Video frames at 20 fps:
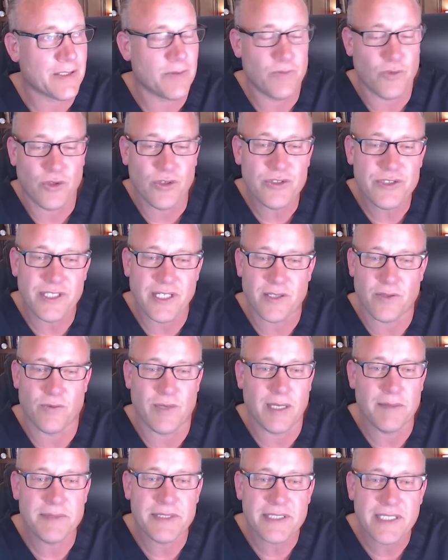some words on a
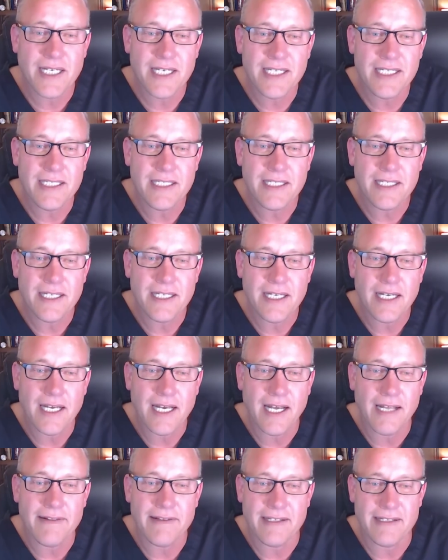website,
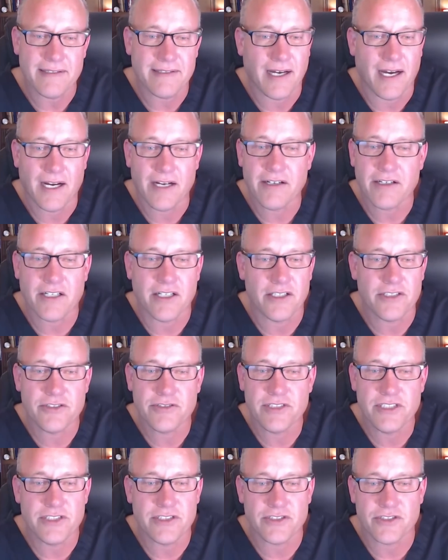and the entire
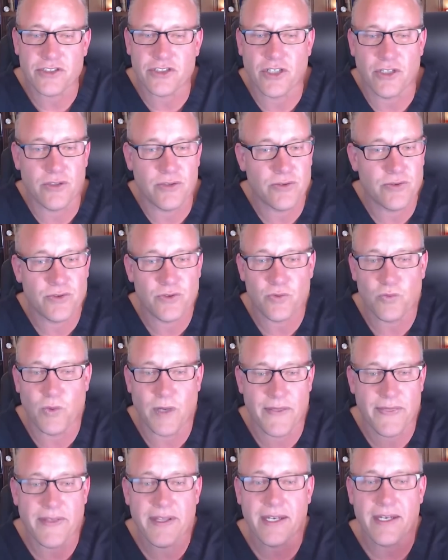country just goes
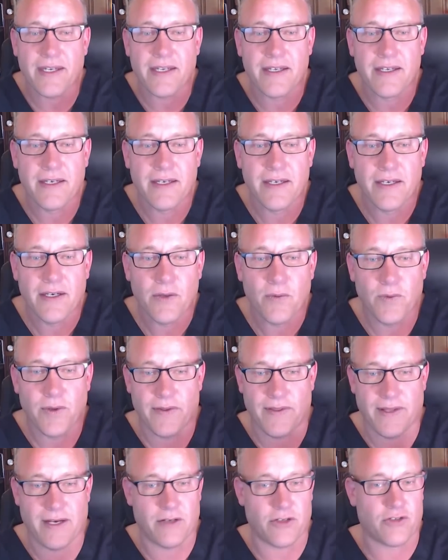with it
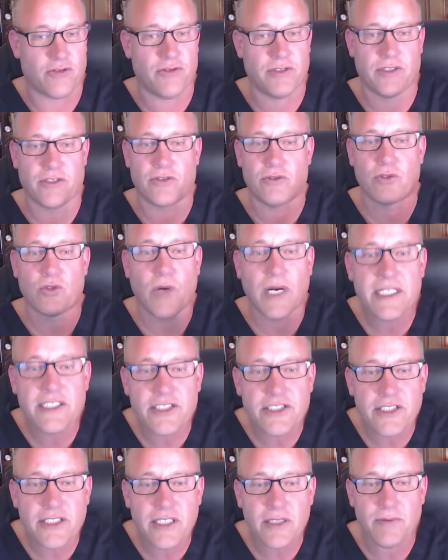without critical
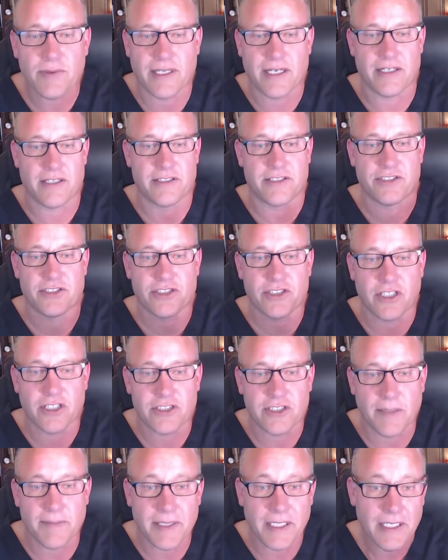questioning, without a
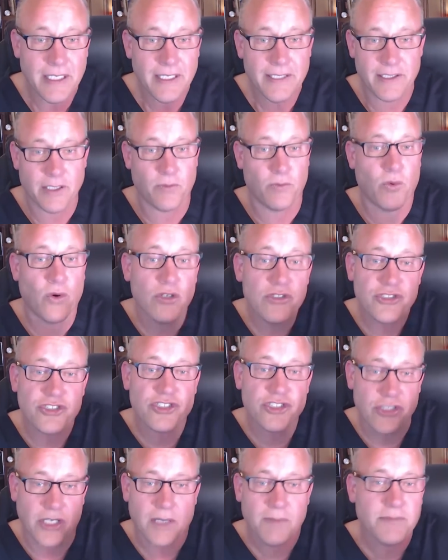discussion. I mean, there was
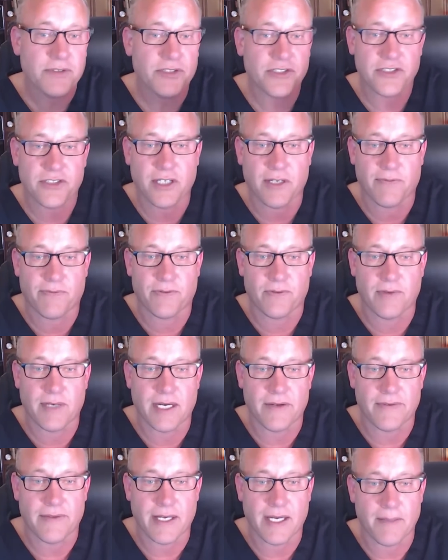some stuff
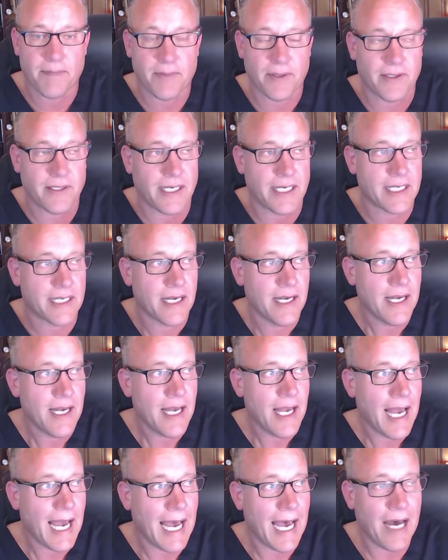around that, but like,
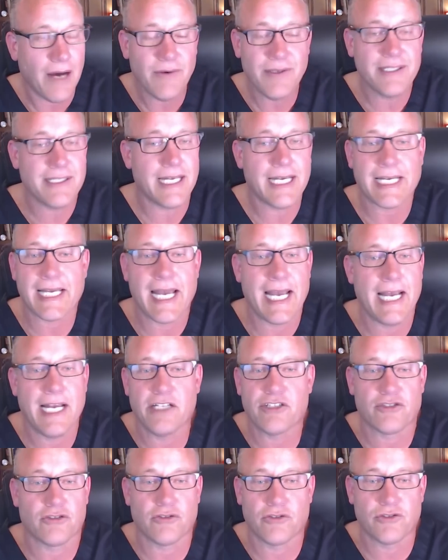how did they
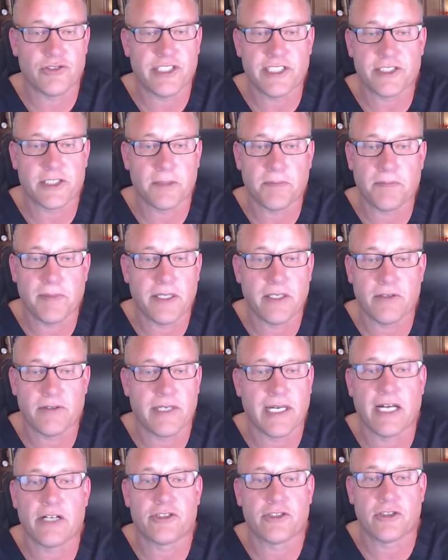cancel or disappear
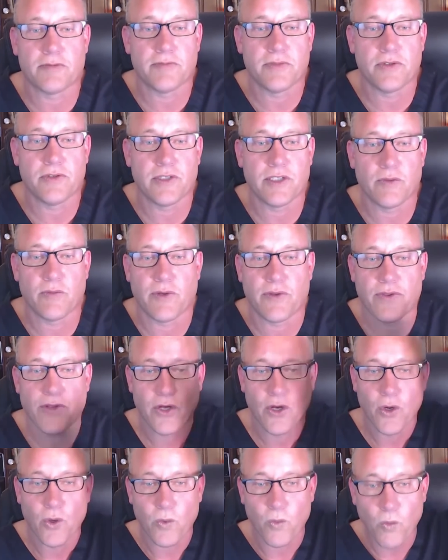natural immunity with
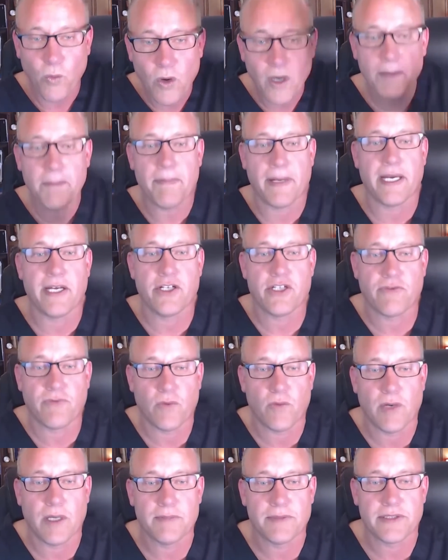one page
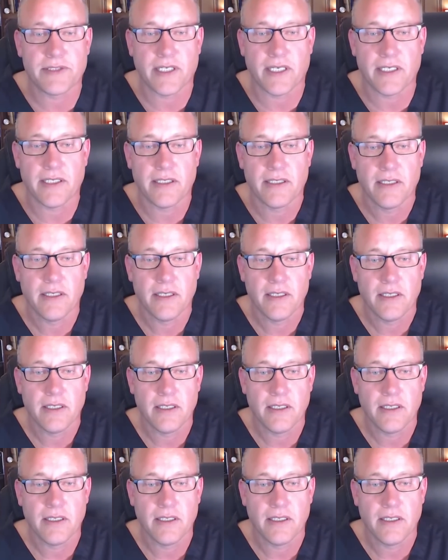of a website?